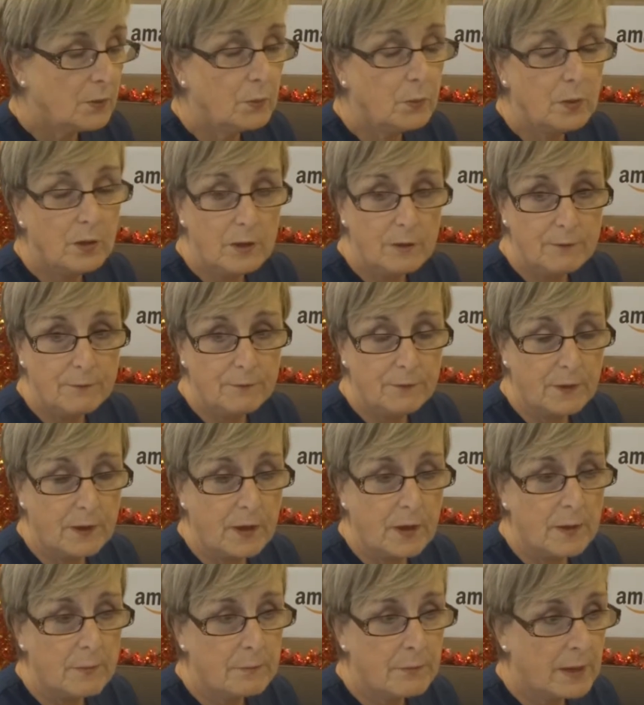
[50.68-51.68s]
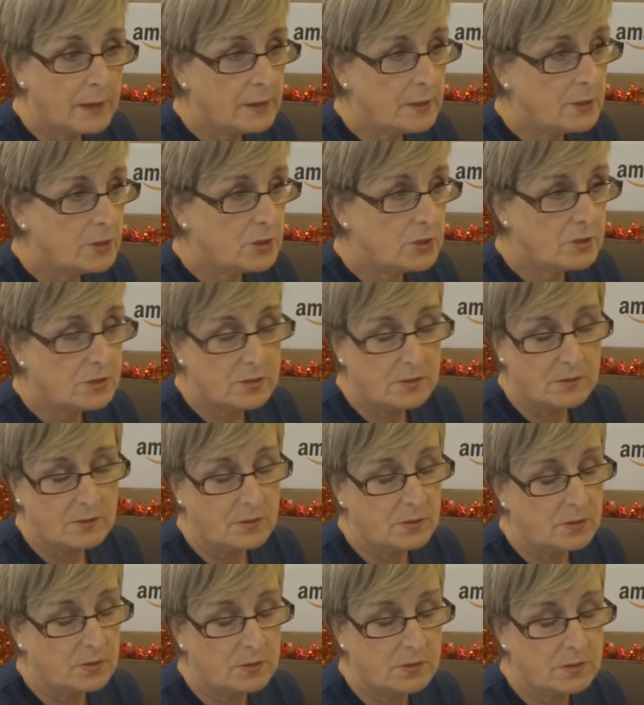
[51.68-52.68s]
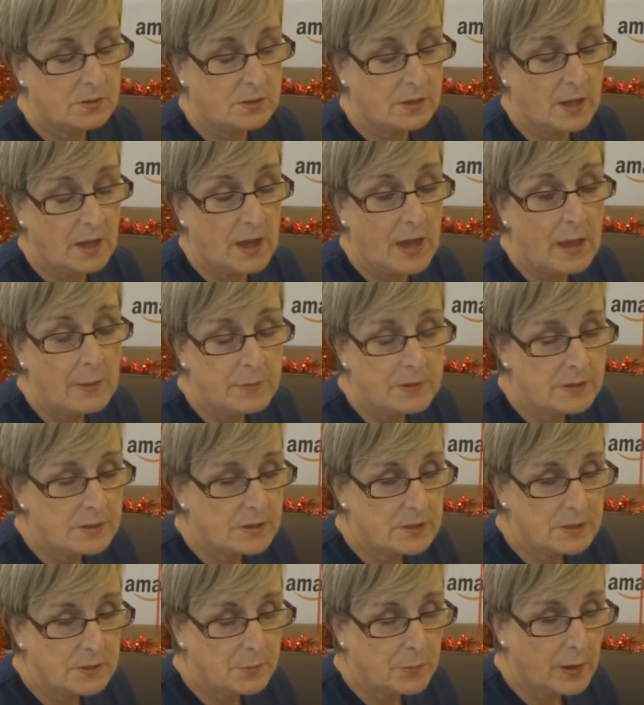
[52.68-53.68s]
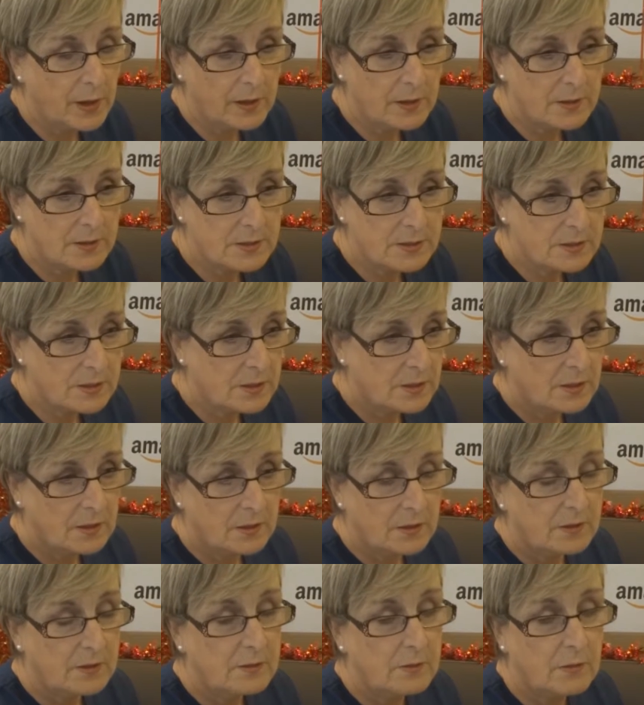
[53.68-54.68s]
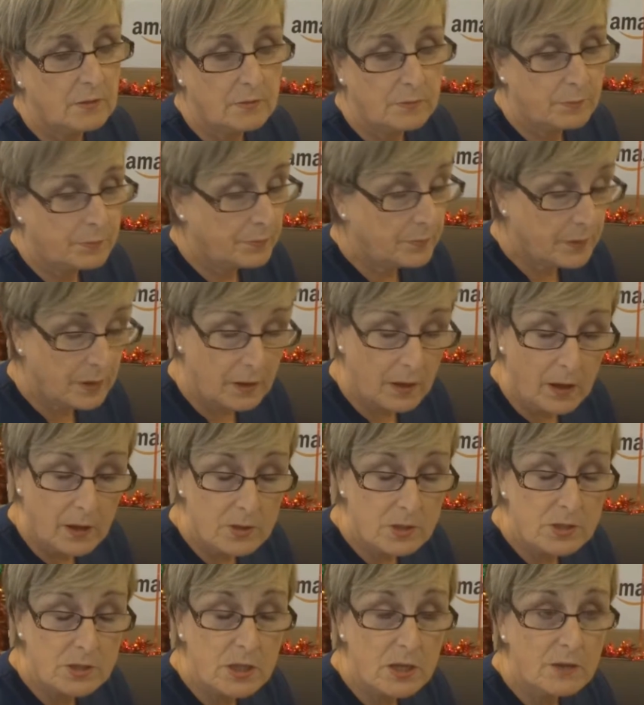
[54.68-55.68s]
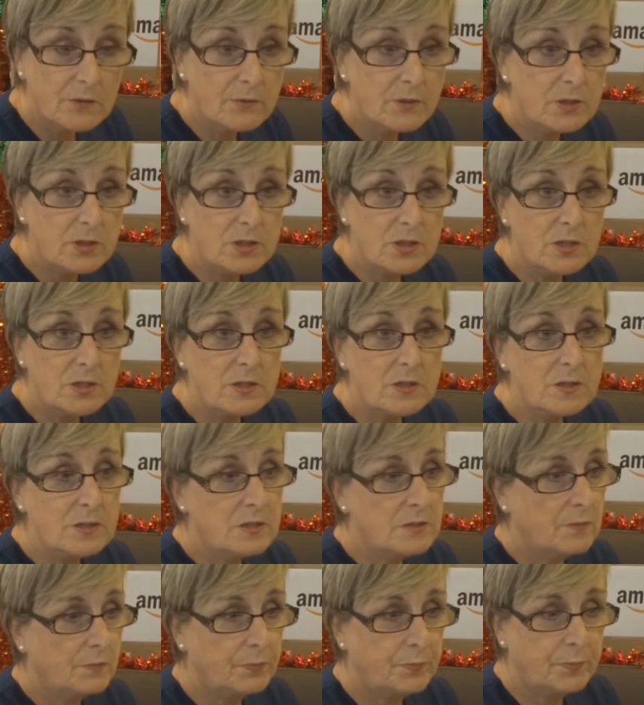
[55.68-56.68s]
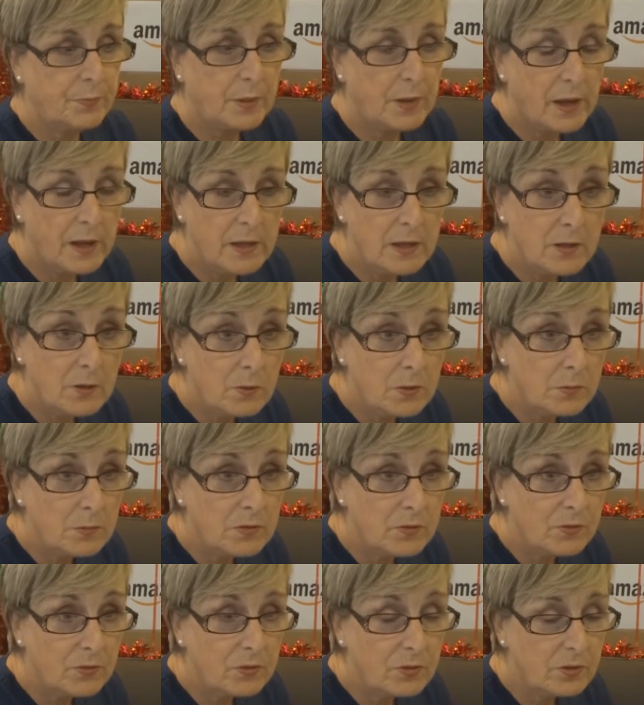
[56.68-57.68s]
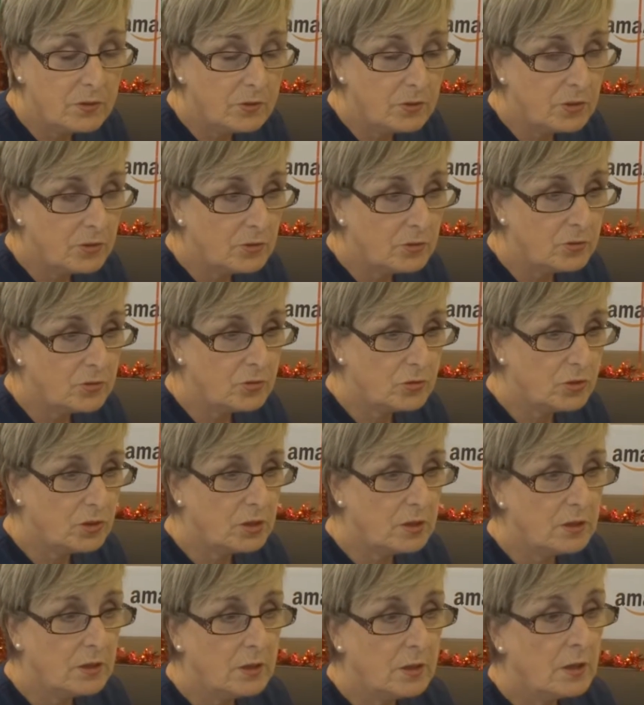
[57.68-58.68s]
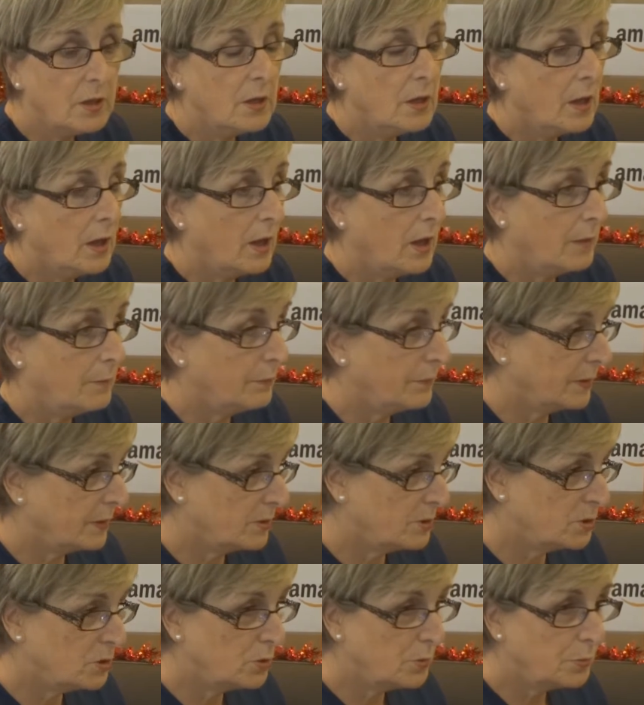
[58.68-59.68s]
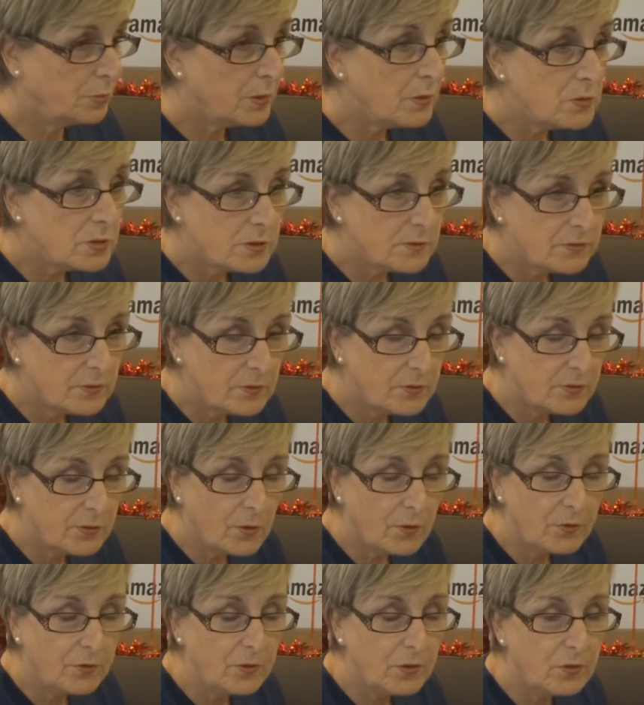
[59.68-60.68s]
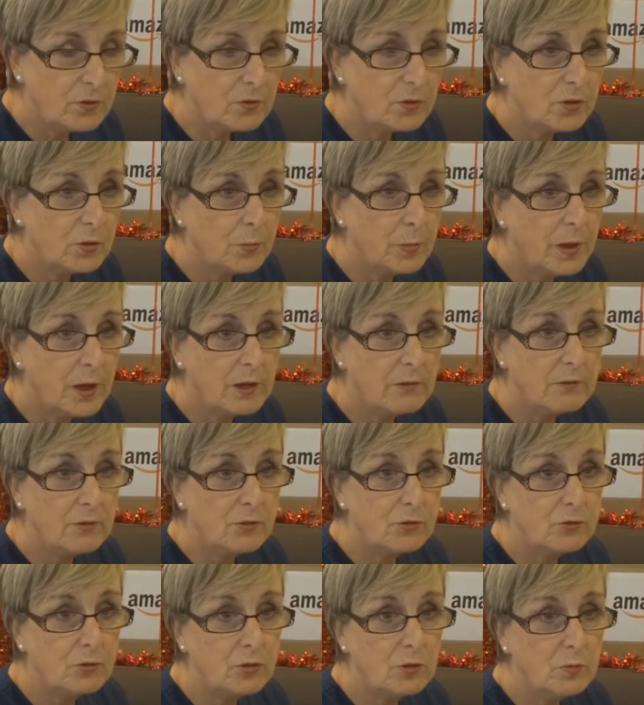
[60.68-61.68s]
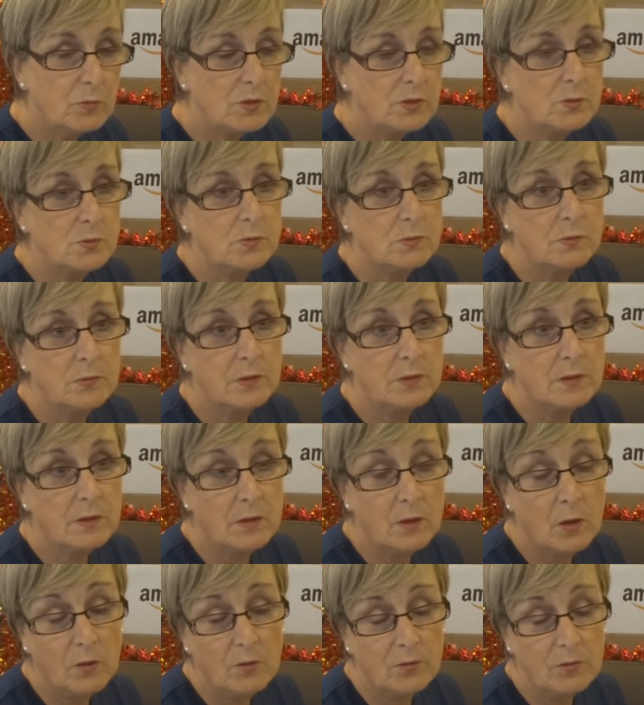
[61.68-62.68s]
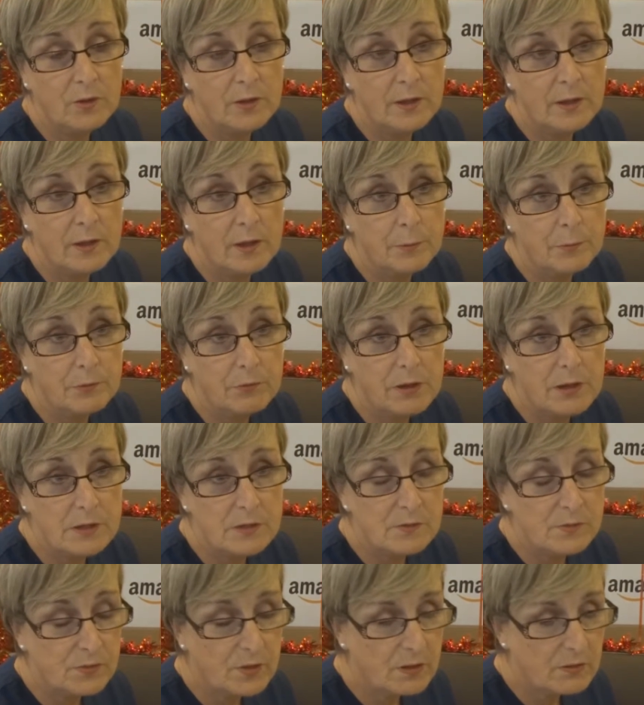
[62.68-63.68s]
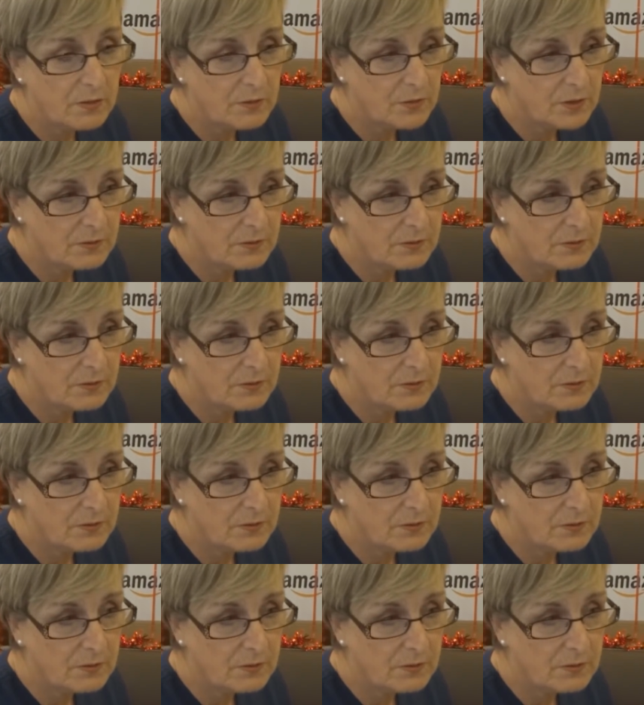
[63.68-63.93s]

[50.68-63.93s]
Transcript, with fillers: We've uh, managed to get Amazon to buy us large televisions, play equipment for the children, um, two beautiful sofas for the parents' room, which we'll be hopefully upgrading very,